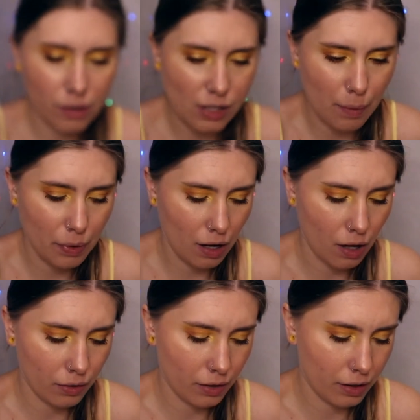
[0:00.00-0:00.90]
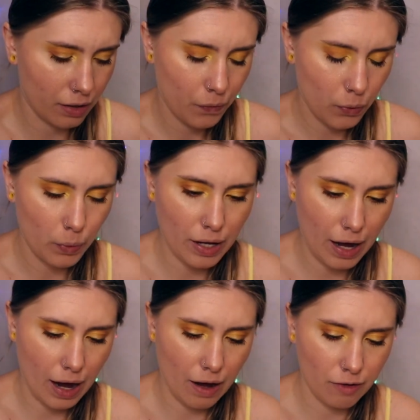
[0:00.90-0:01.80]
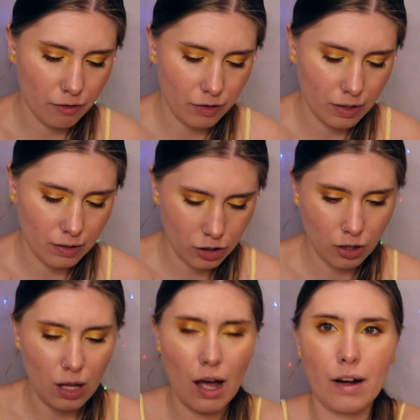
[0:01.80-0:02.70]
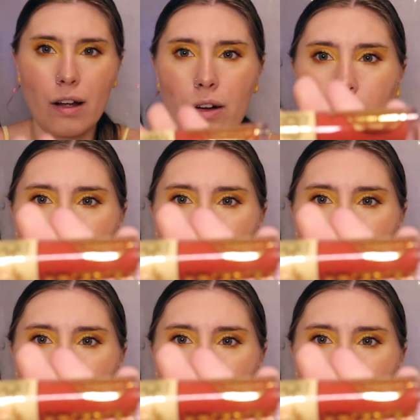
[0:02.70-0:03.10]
type of color. We have Gelato,